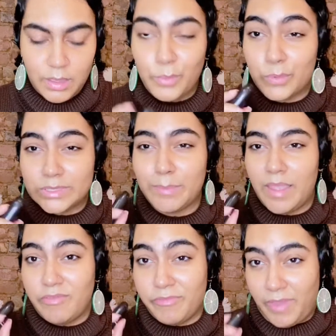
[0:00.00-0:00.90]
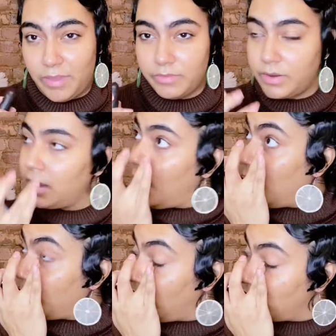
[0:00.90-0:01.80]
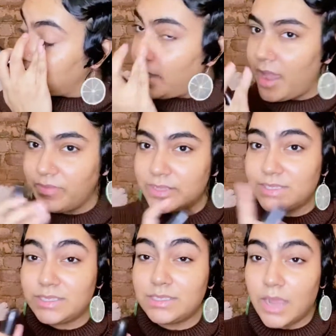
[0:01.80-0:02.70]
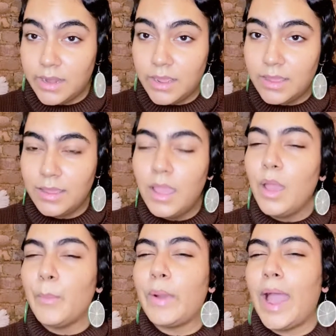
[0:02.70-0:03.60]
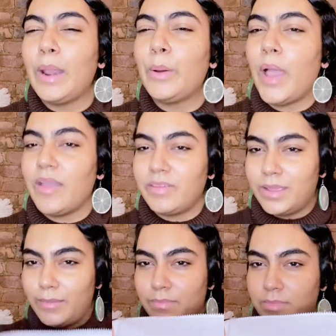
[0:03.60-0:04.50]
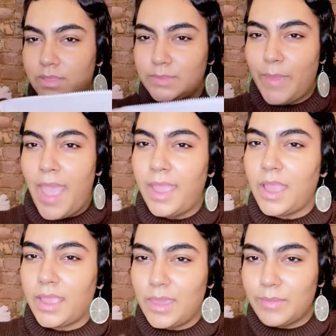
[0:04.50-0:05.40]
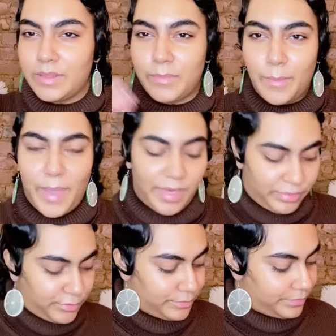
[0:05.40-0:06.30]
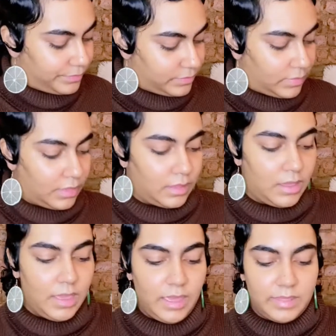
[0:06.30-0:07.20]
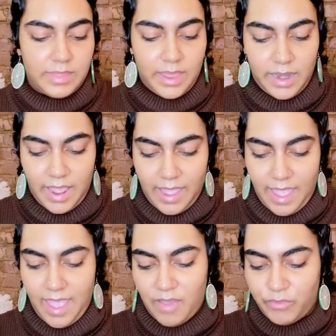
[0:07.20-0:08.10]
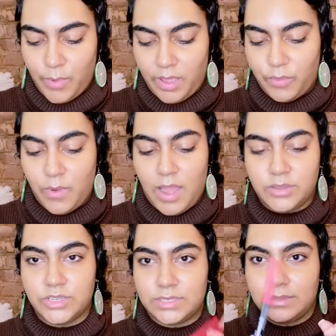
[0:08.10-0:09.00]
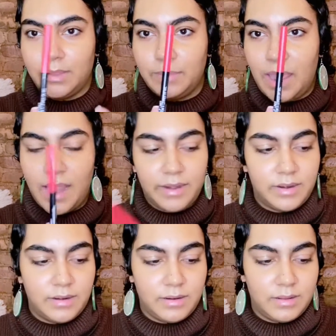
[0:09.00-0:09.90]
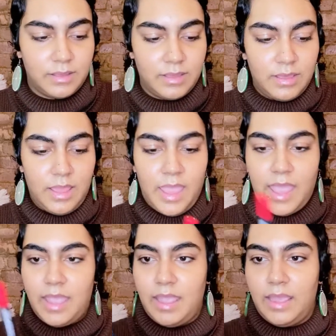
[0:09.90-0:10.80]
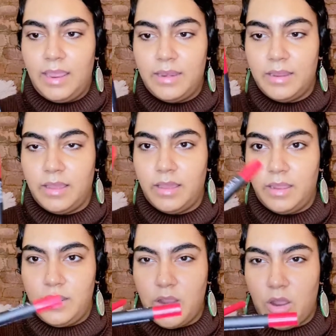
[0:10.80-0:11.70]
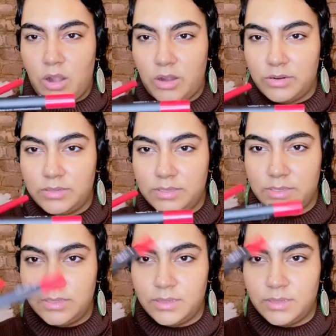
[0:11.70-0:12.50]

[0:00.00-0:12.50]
Was my favorite. I also have the Stunna, but I don't have it in this bag. I keep it in my bathroom. Then I have Wet n Wild just lip liner and a NARS